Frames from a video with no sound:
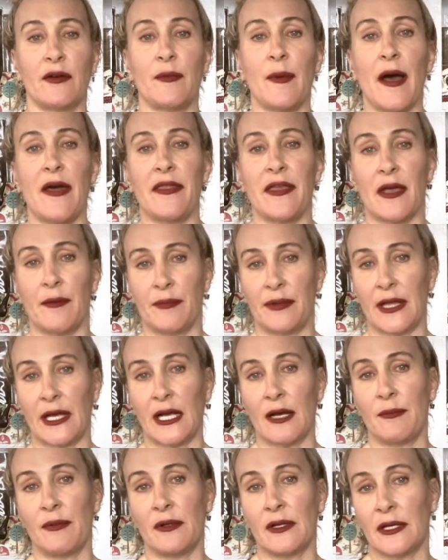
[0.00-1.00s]
by the
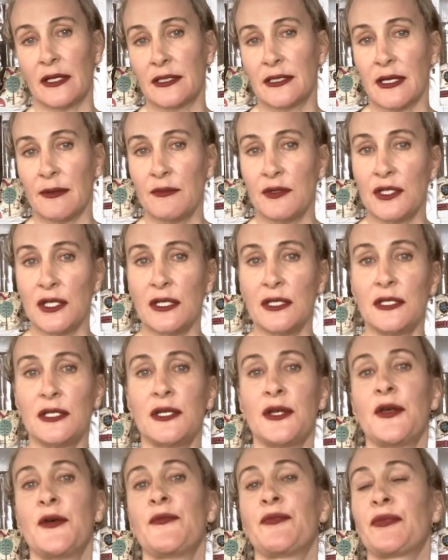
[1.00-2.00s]
applicable exemptions,
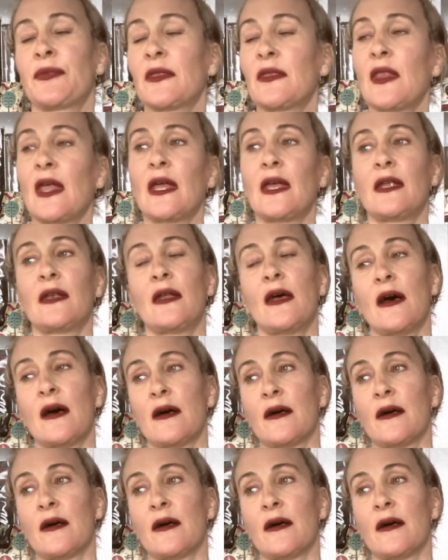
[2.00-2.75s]
then